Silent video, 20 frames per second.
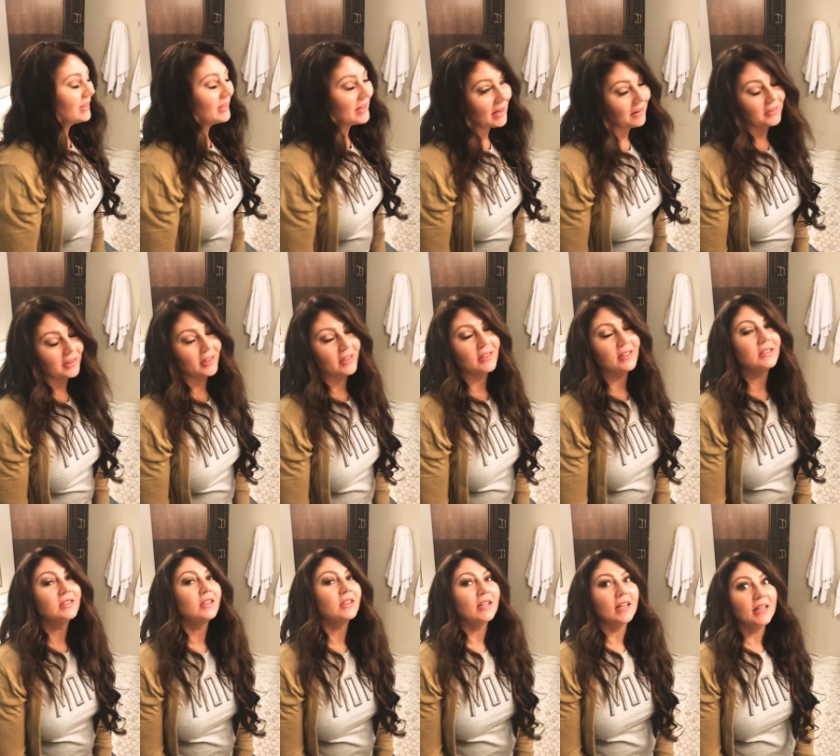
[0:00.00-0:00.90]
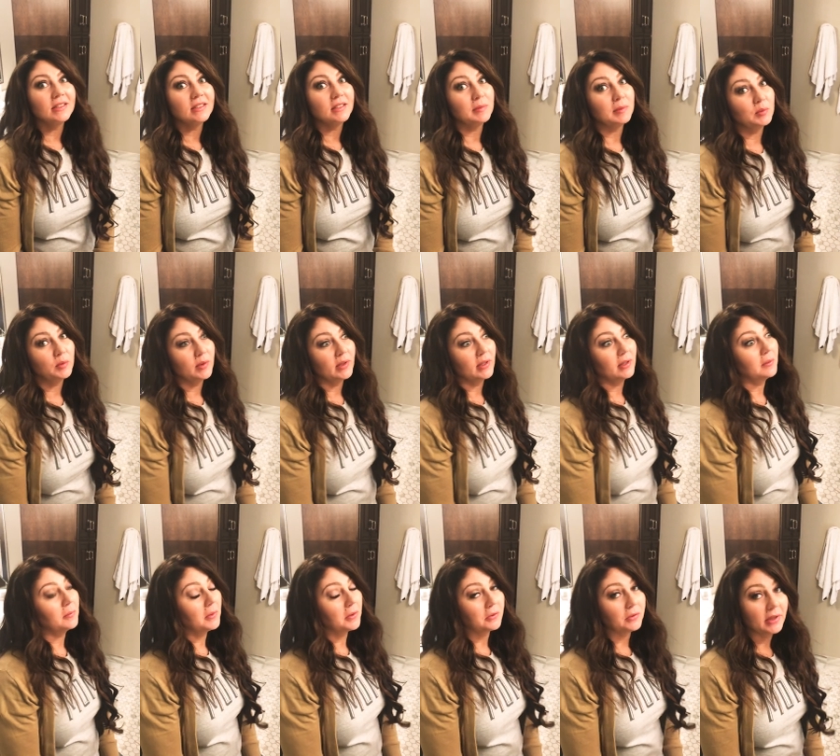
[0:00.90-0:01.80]
Never. So like I said, I've been
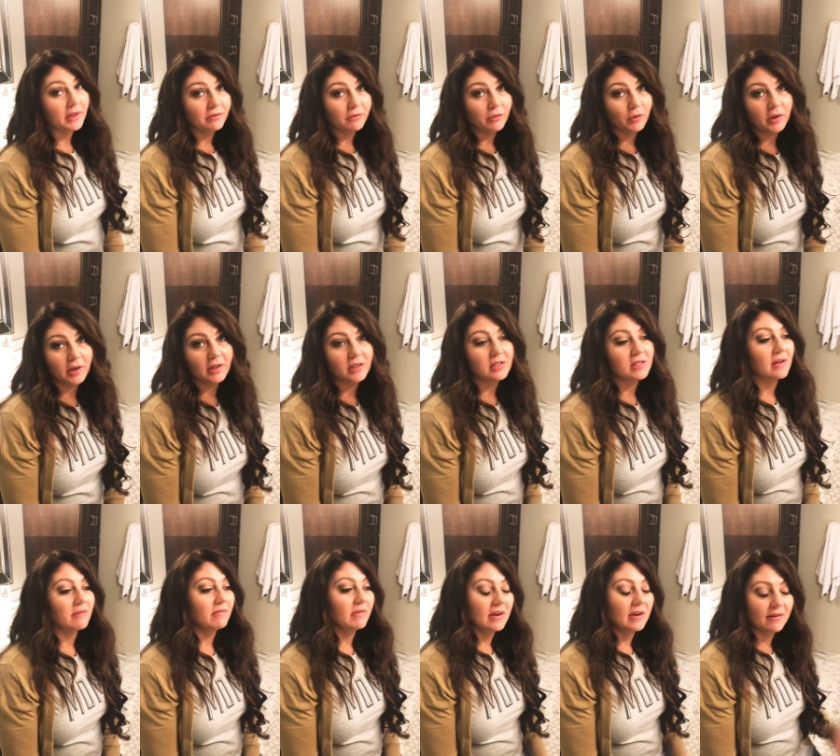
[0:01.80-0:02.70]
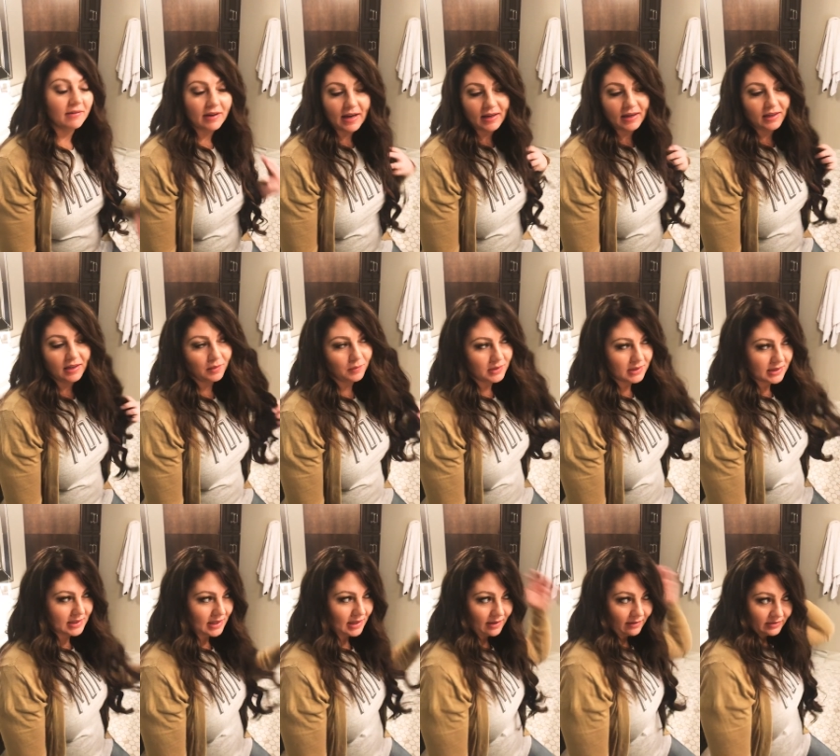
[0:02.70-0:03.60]
wearing them 3-4 years. I've never had anyone
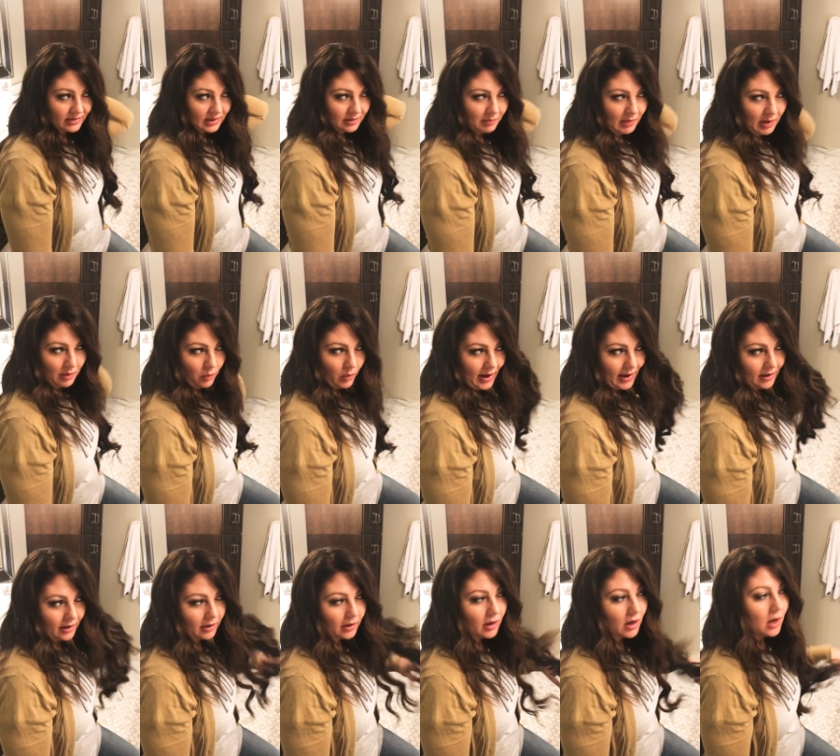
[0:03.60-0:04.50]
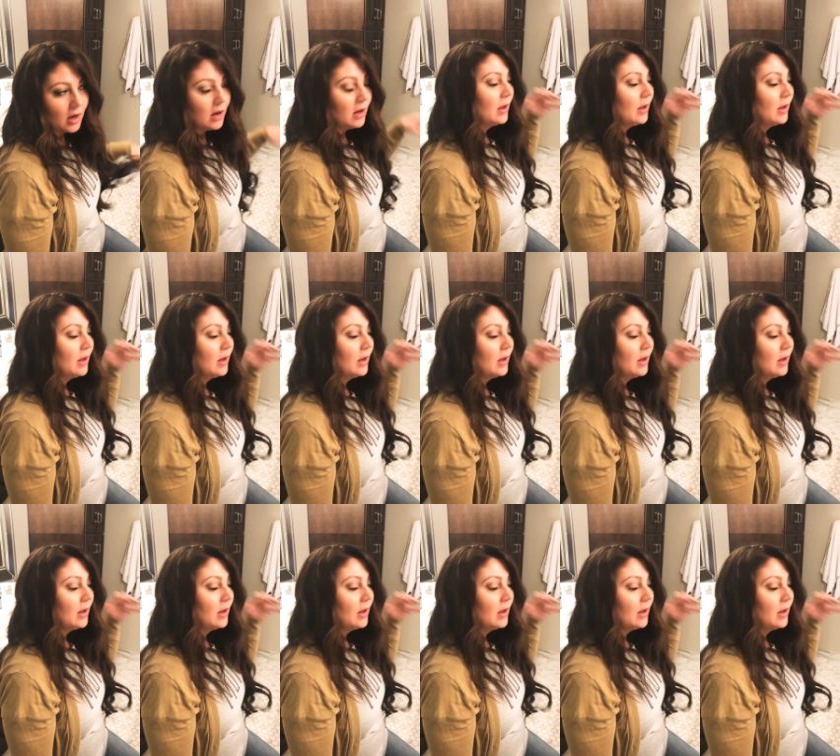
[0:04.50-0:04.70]
say they've seen my wire.